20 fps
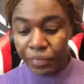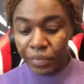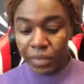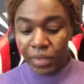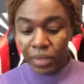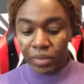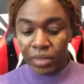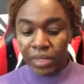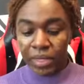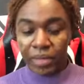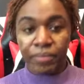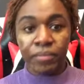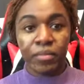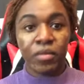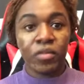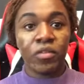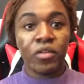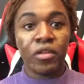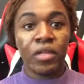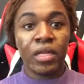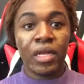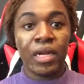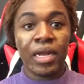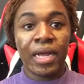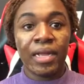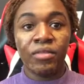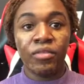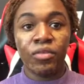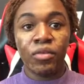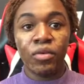Okay, so then
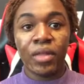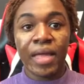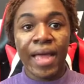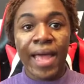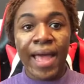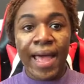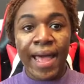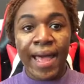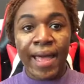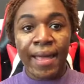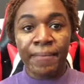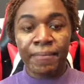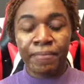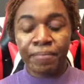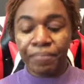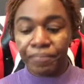I do that.